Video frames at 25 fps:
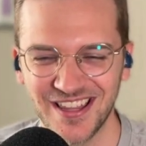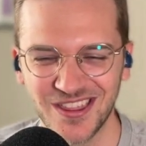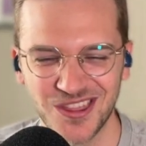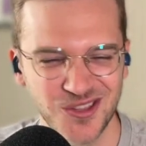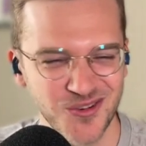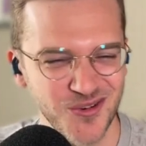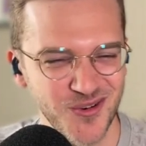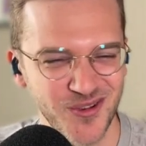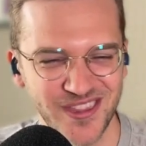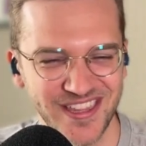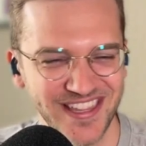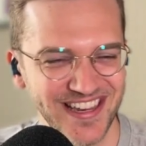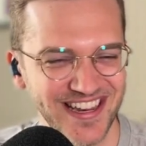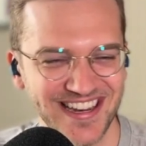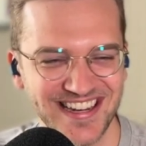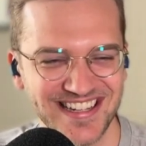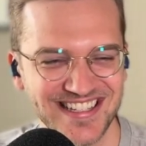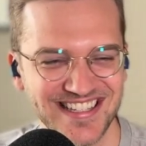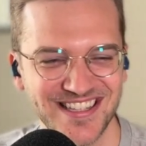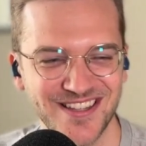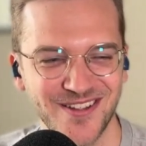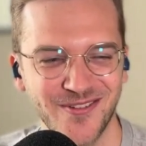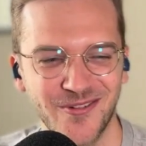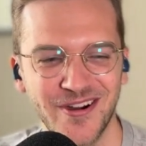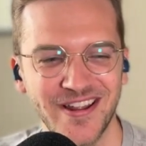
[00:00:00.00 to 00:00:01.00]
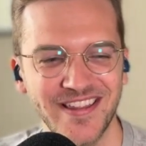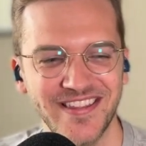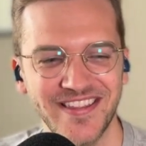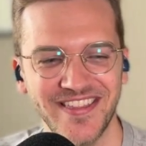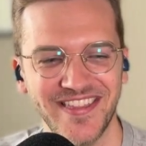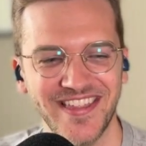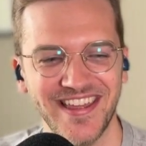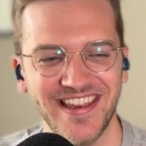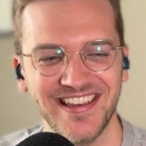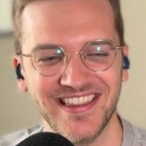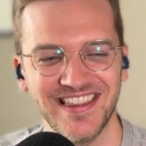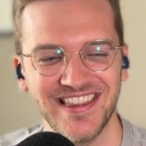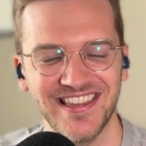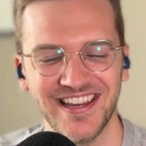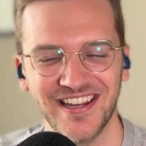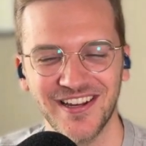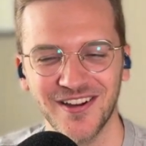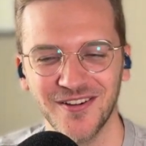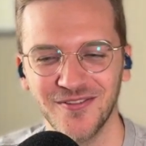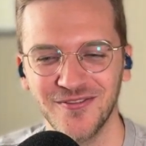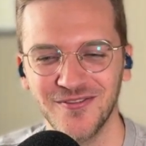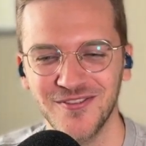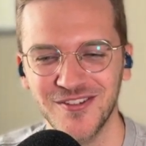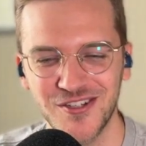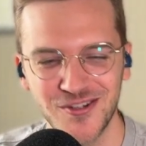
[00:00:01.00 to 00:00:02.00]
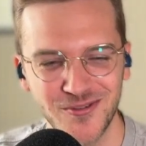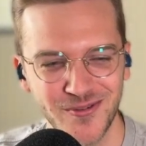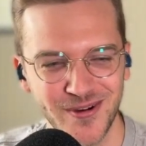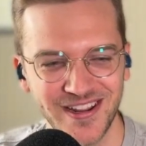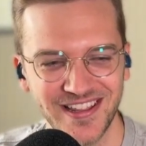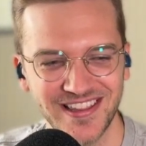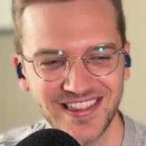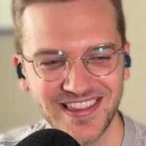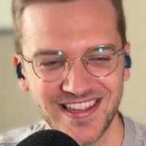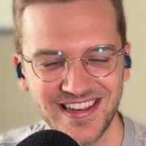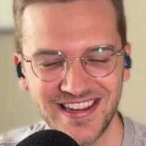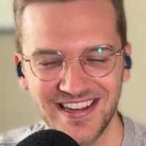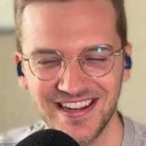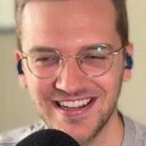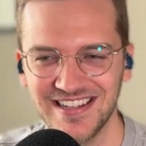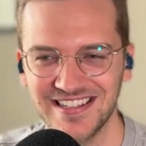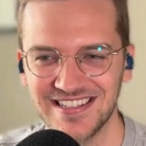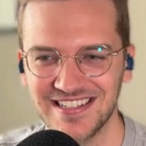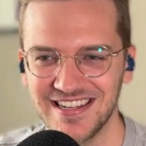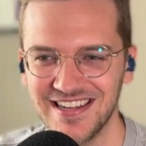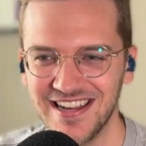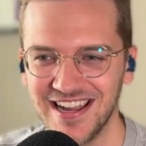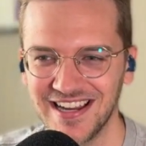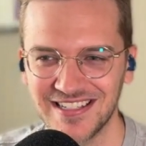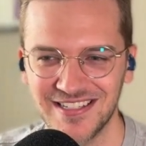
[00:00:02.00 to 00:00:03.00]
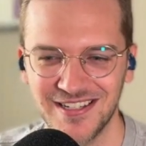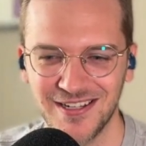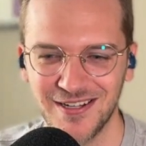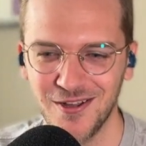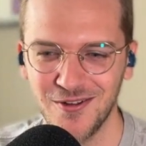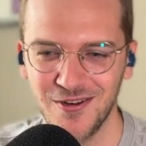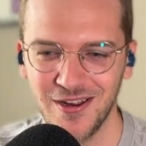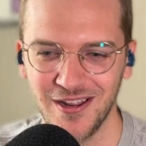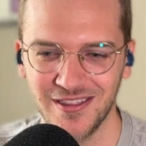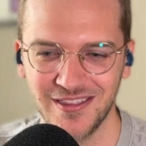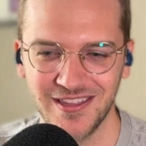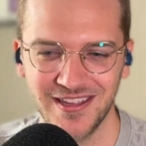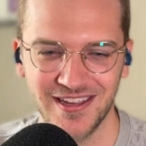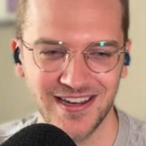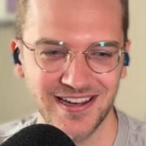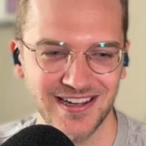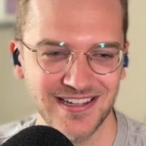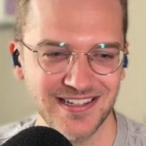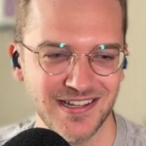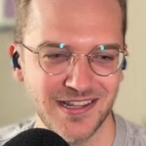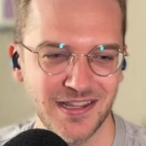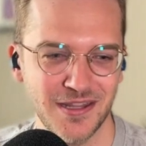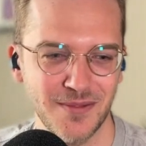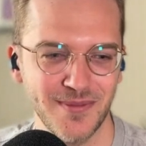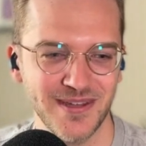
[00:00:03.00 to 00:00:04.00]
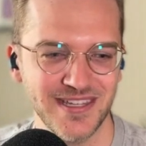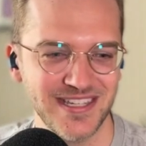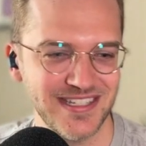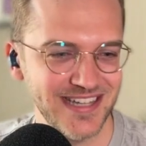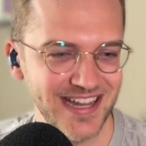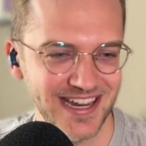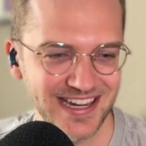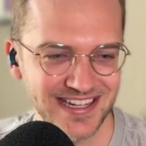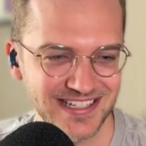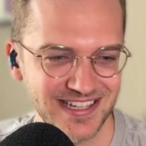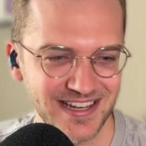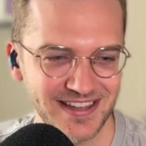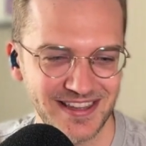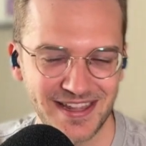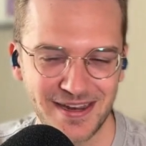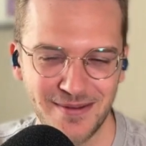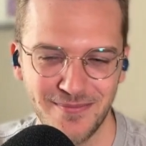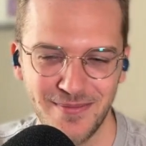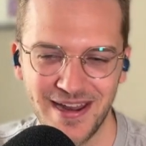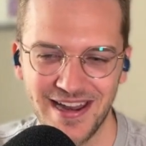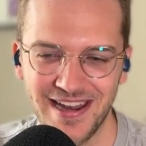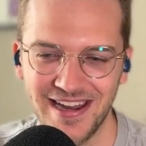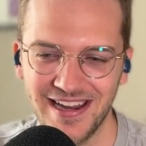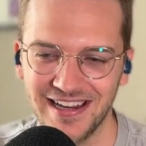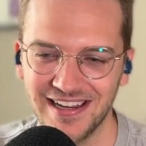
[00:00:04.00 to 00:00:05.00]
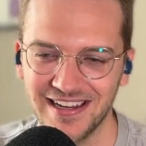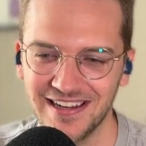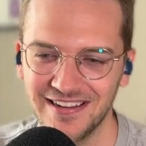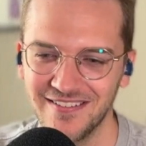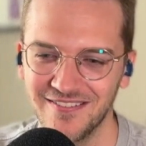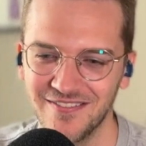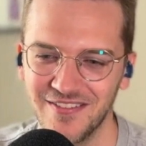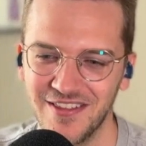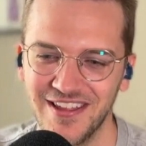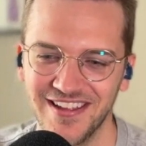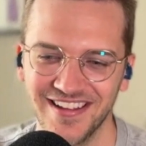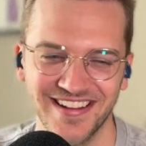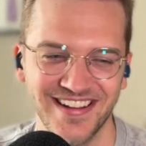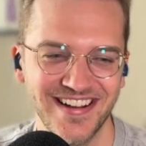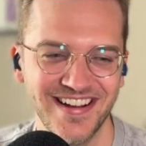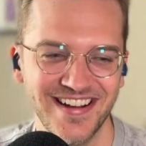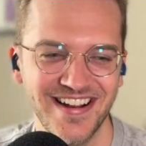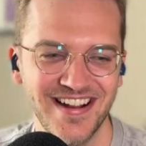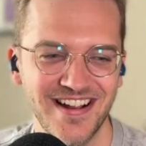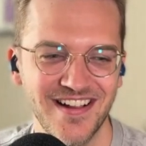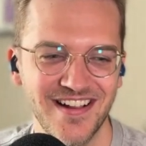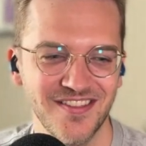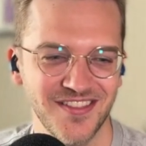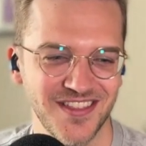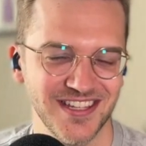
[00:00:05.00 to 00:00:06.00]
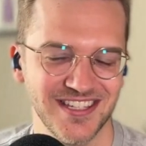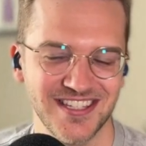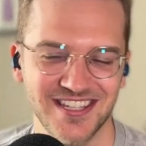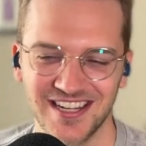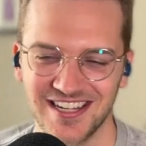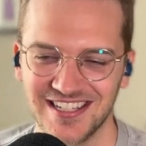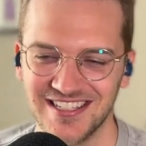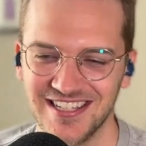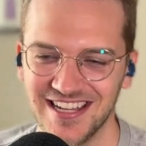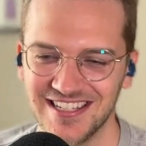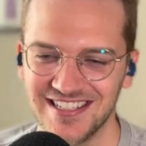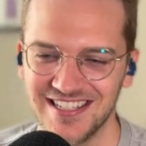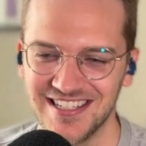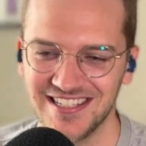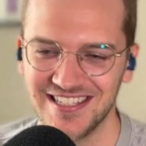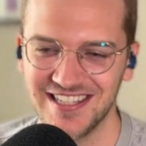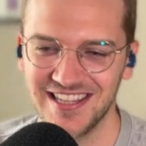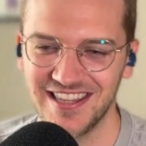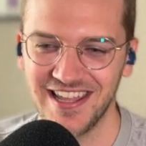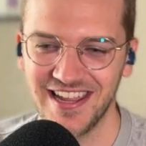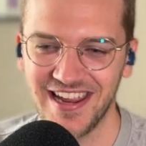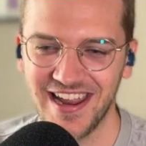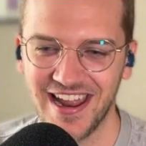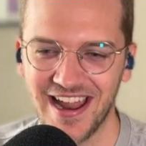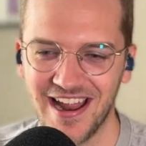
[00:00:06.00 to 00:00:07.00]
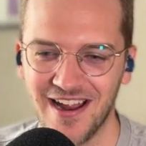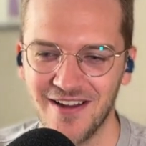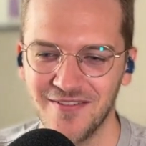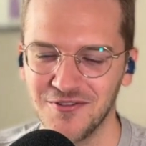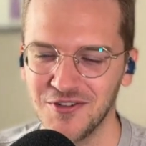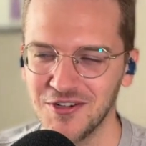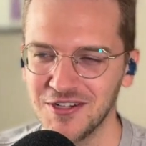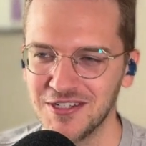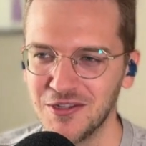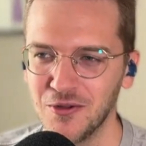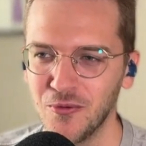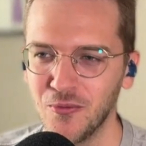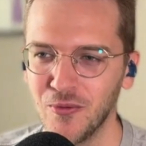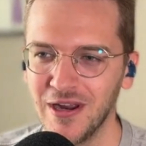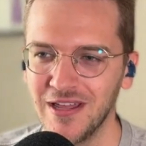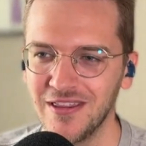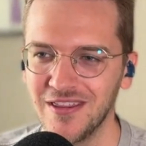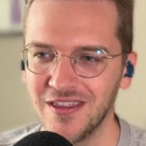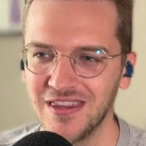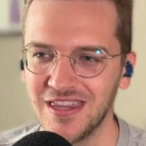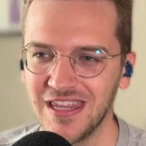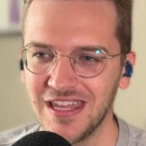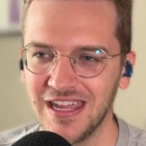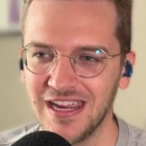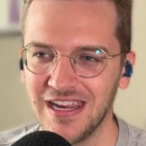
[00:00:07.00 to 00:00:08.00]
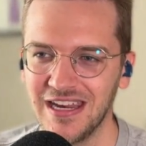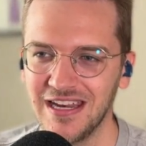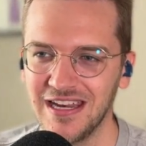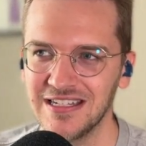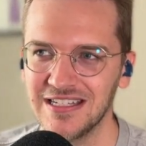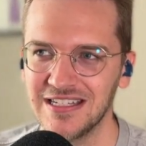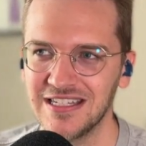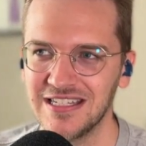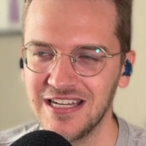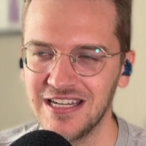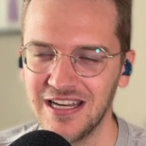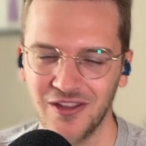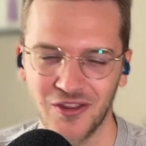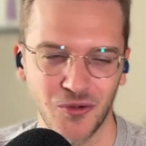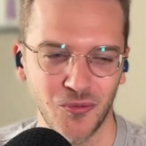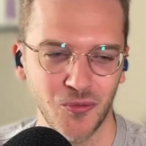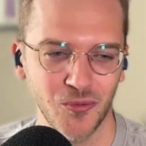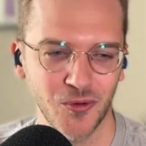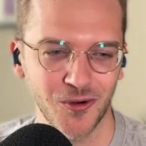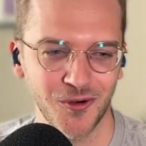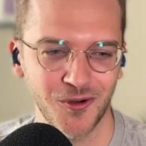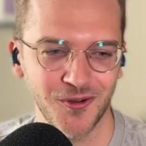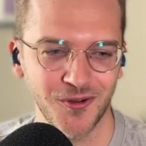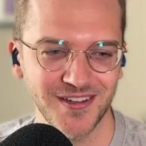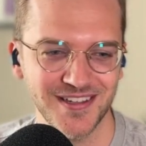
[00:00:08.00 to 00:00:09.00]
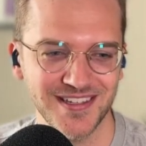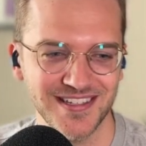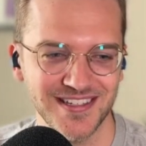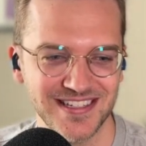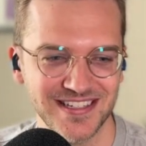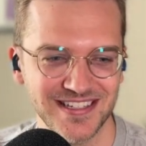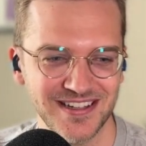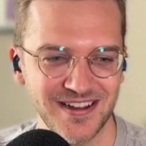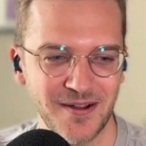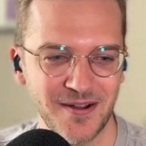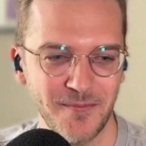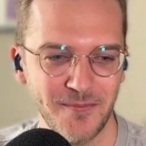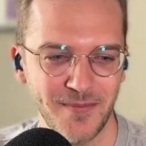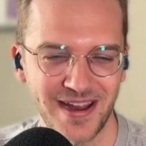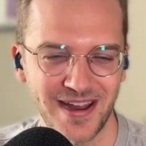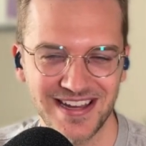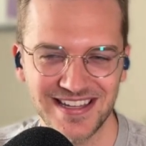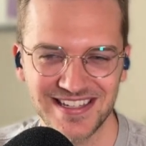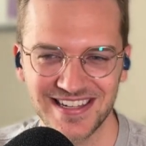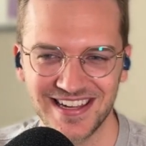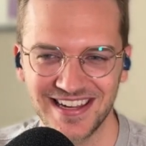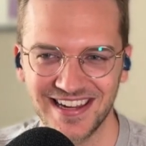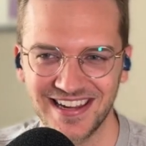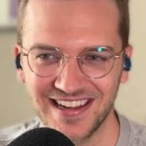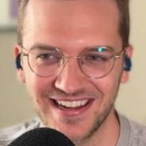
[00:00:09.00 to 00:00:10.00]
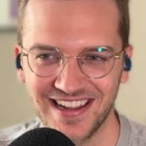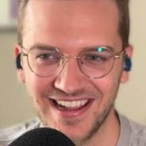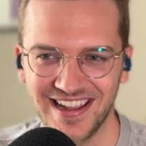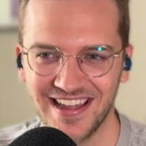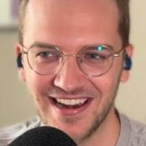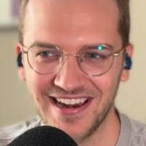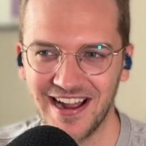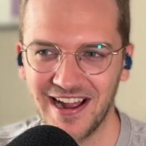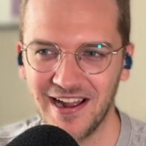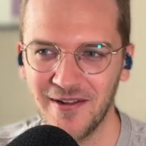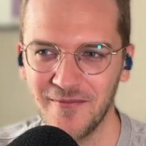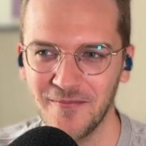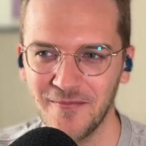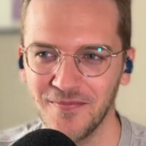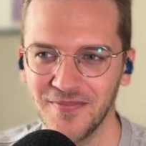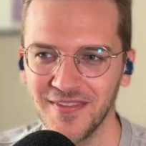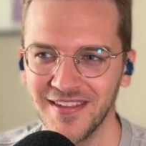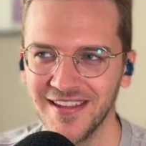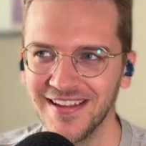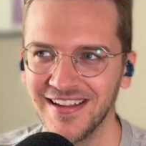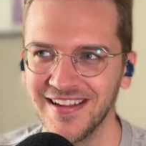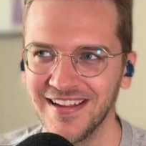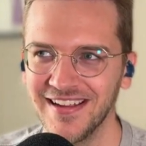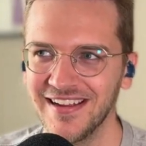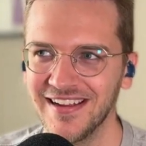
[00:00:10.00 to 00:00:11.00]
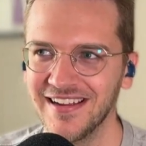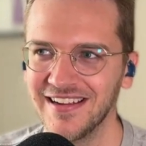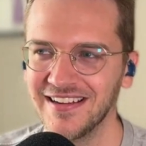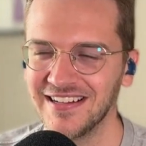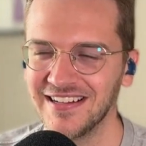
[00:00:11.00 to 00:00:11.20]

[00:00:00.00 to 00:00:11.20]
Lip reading: think through things and the way that they think of doing things and executing things and the mistakes that they make and the successes that they have. Just the way that they see the world is amazing. And I'm